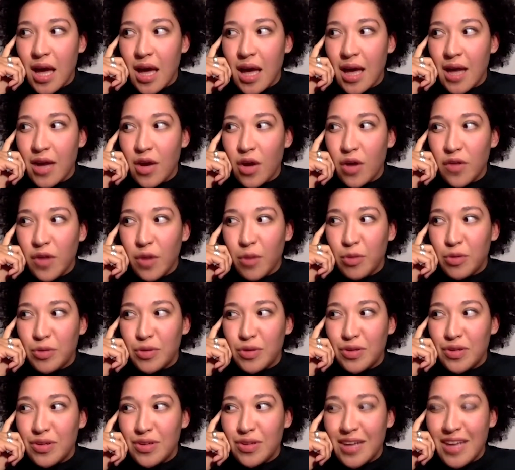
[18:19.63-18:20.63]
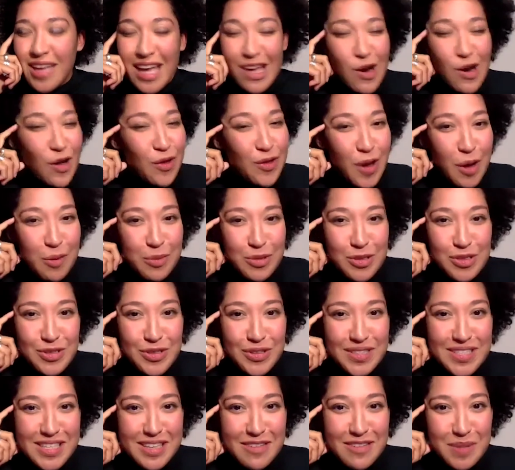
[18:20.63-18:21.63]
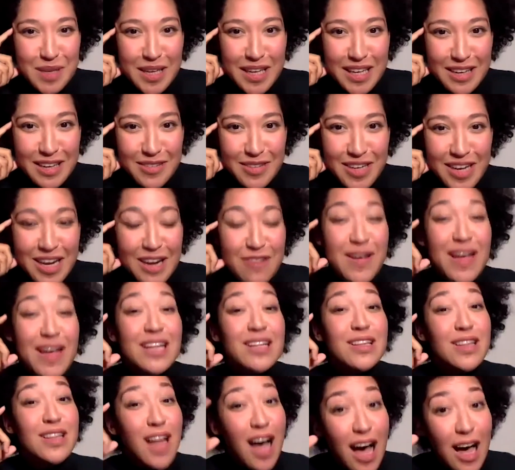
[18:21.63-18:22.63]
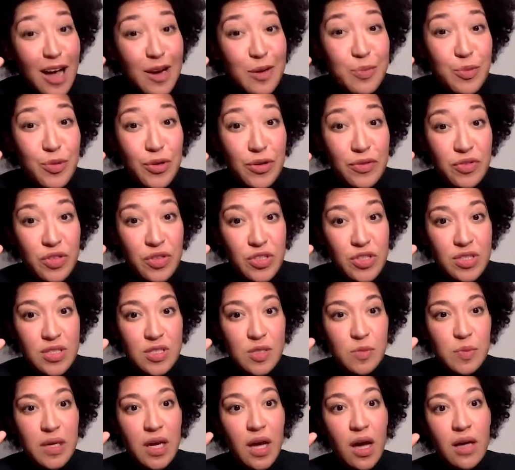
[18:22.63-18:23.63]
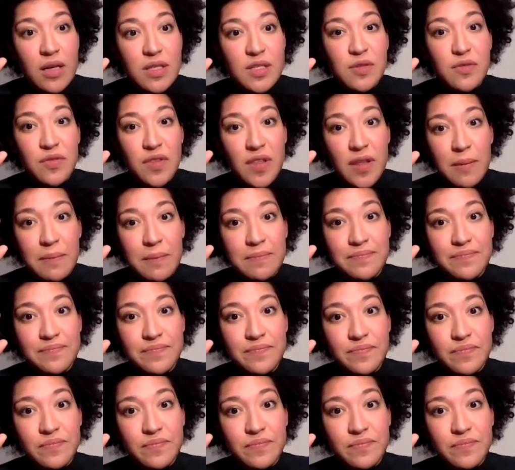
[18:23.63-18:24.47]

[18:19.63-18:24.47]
and all the oppor- again, all the opportunities I've been given, and I've had a lot of privileges because of them.